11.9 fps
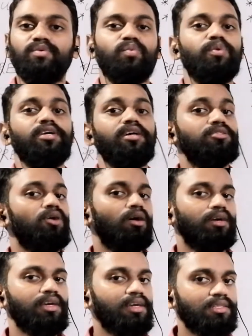we are
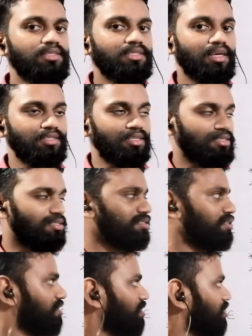talking in the sentence.